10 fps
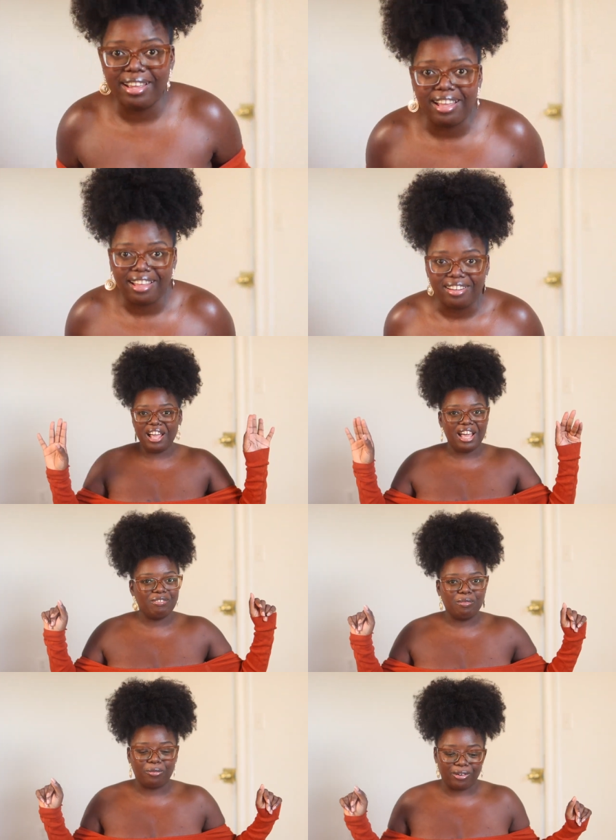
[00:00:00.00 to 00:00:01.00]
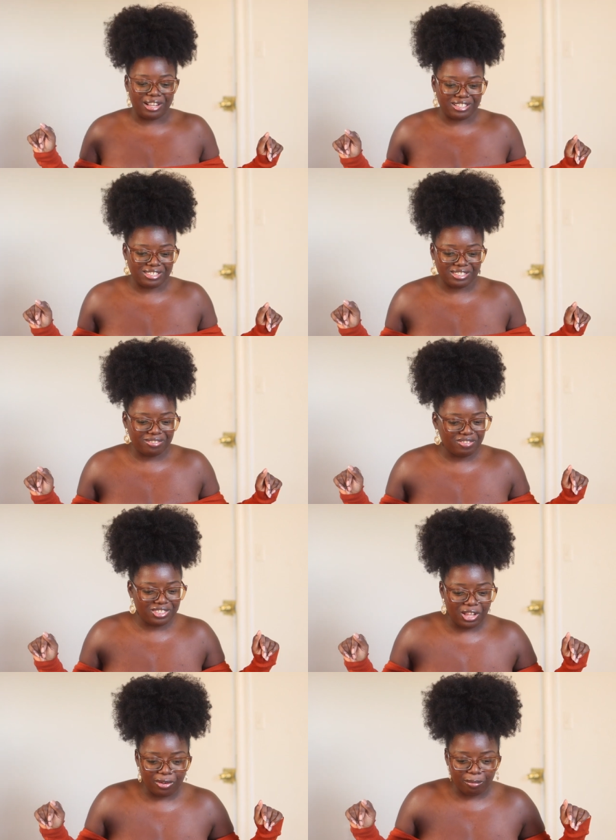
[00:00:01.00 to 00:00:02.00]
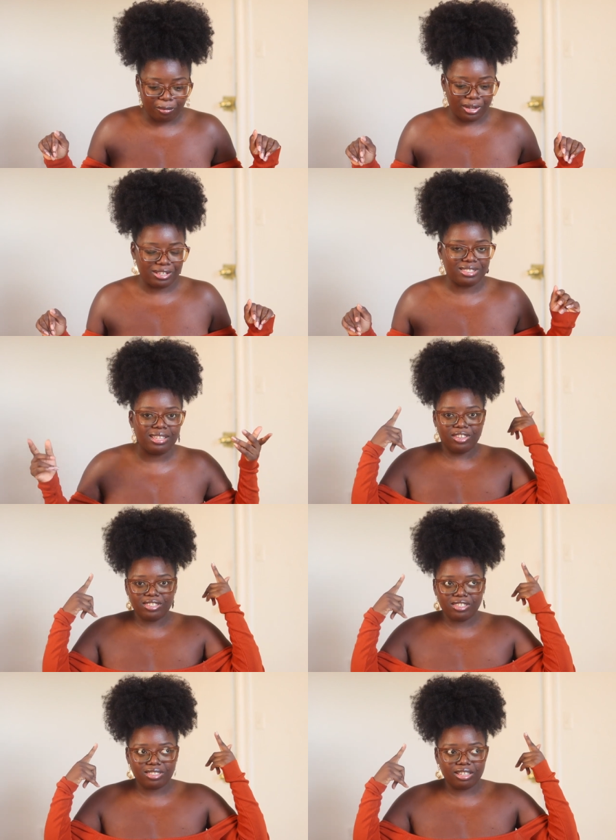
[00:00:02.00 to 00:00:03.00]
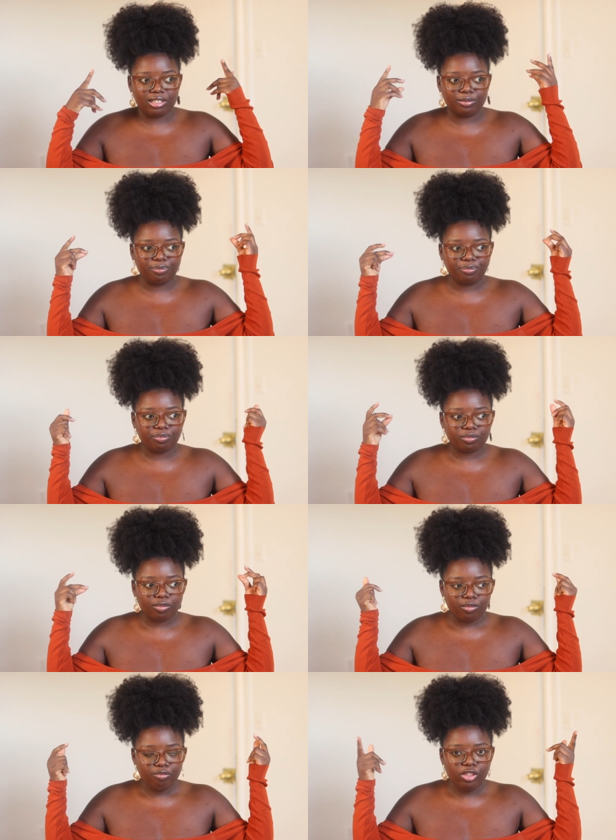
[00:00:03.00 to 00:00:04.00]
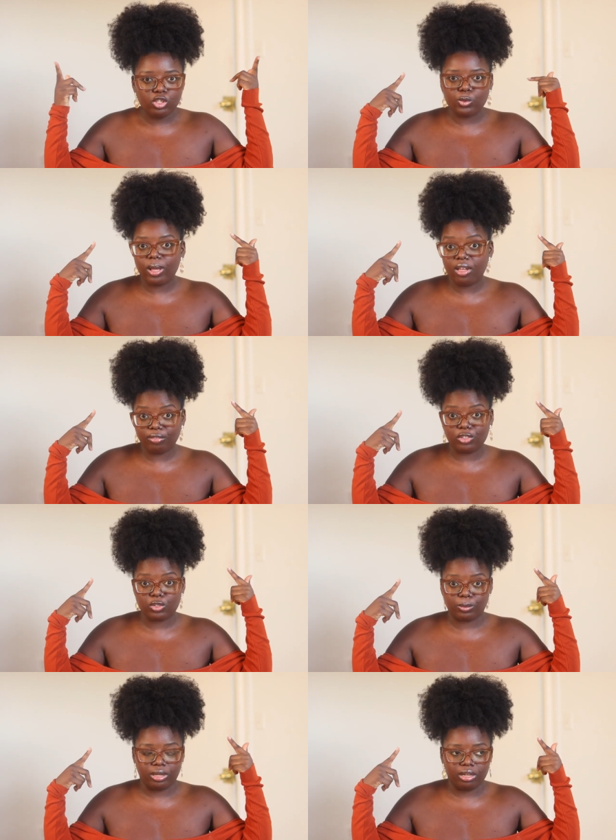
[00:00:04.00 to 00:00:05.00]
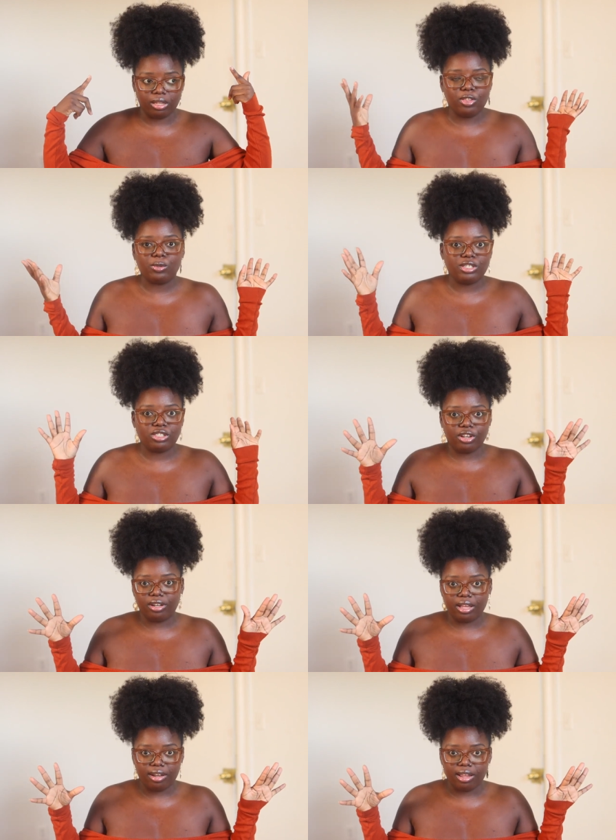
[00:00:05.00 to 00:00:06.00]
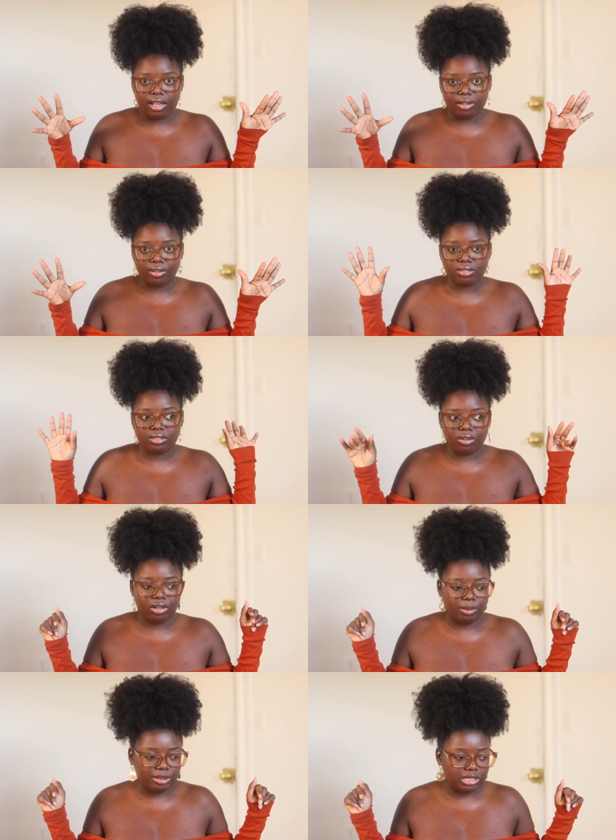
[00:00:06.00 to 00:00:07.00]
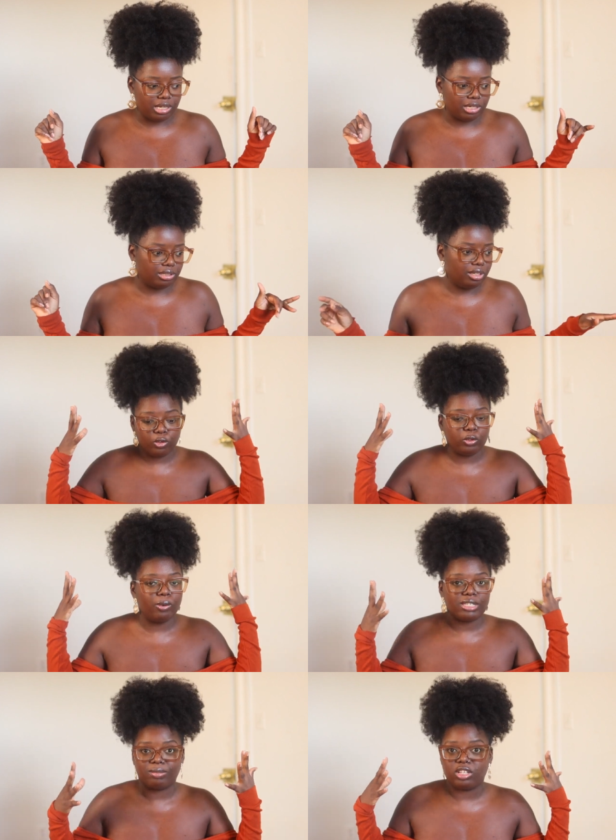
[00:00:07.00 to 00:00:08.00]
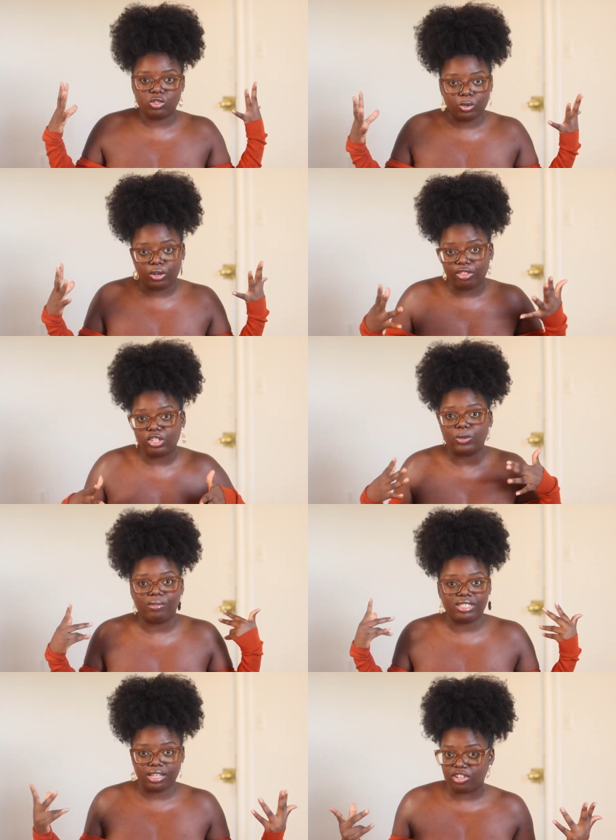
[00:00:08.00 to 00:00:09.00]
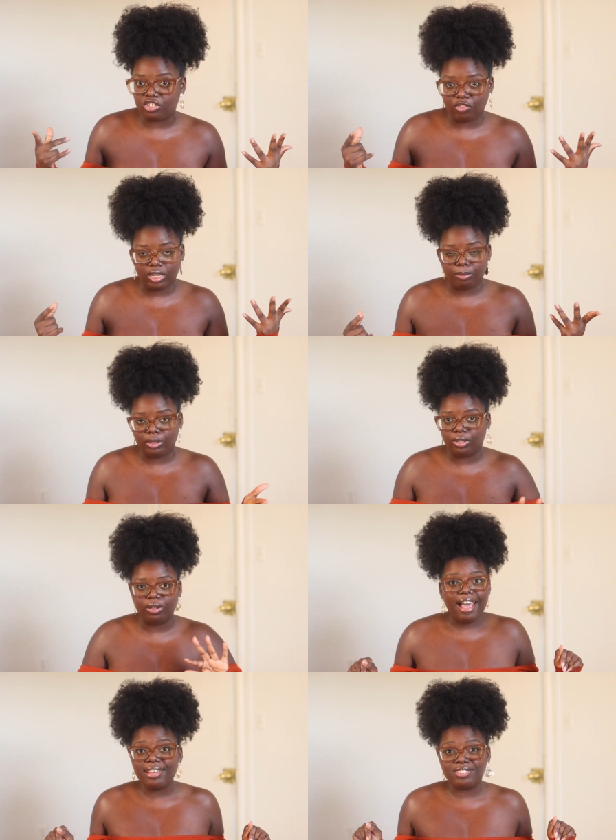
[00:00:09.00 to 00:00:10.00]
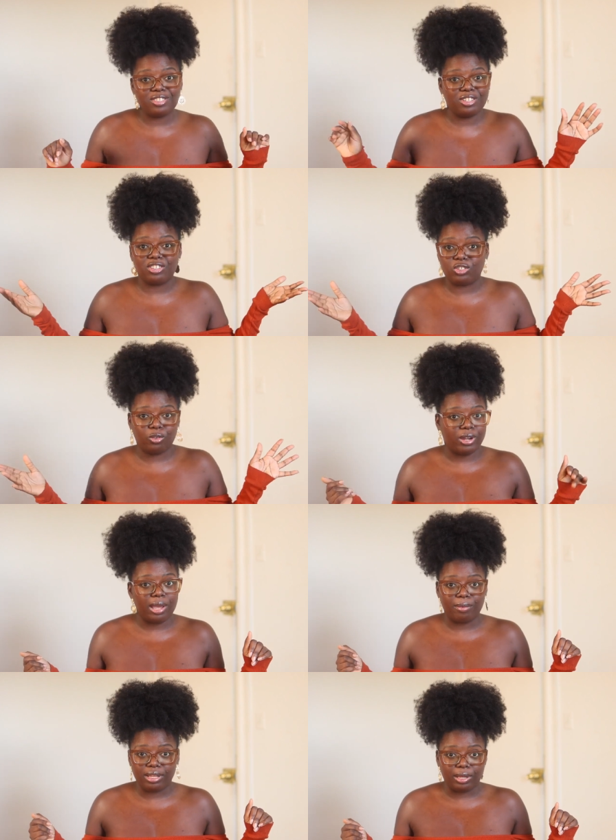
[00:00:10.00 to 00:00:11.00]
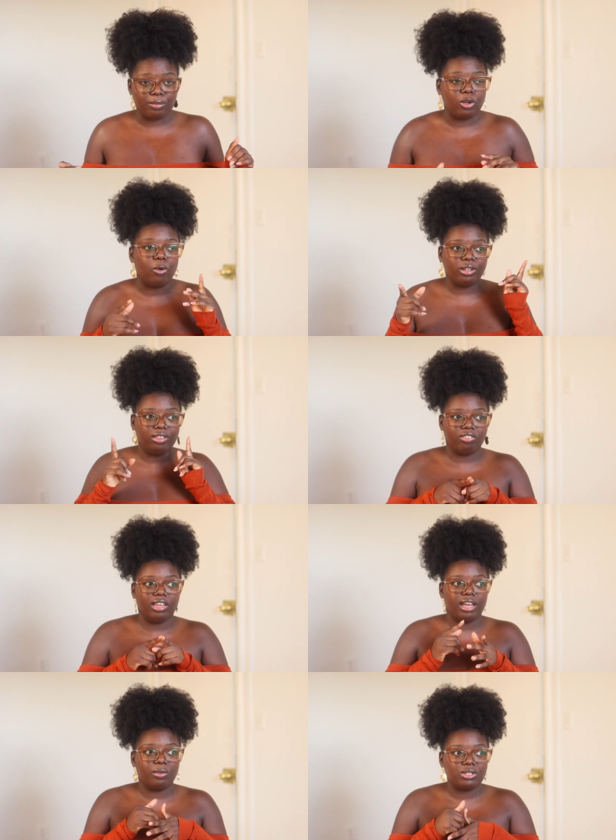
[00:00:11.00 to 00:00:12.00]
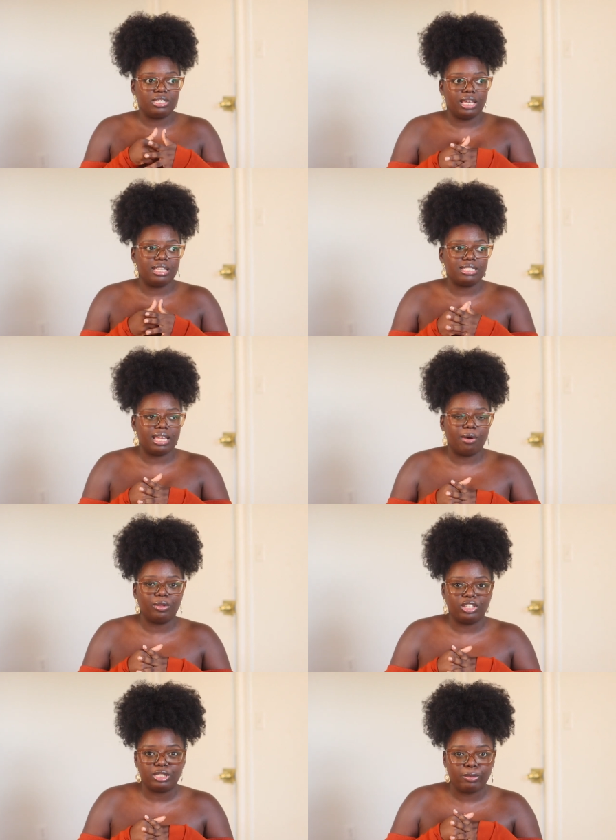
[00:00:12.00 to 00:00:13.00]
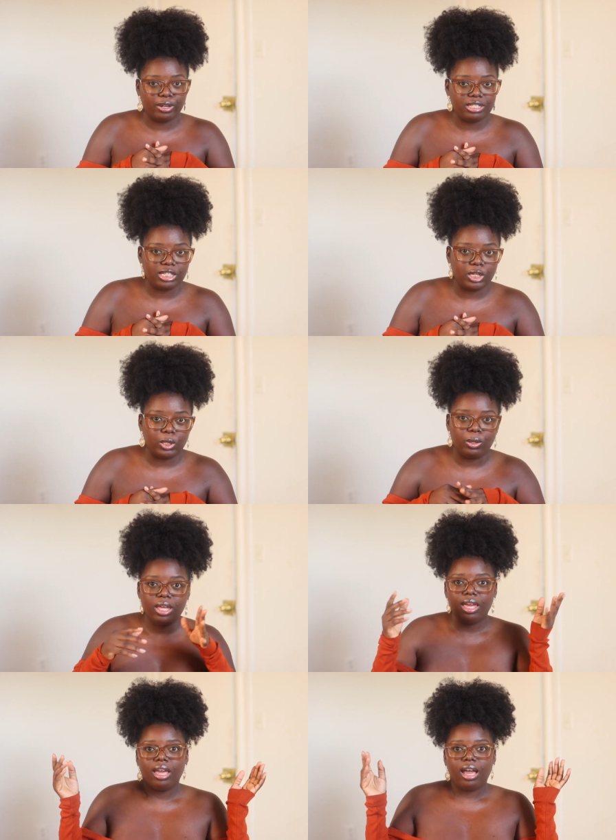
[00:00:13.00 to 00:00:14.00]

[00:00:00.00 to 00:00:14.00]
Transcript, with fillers: God. I'm impressed, so impressed. This is the 12-inch one, and this was $39 on Amazon. If you want something shorter, they do have a 10-inch available. I suggest you grab it up. The only thing I will say is that with this ponytail,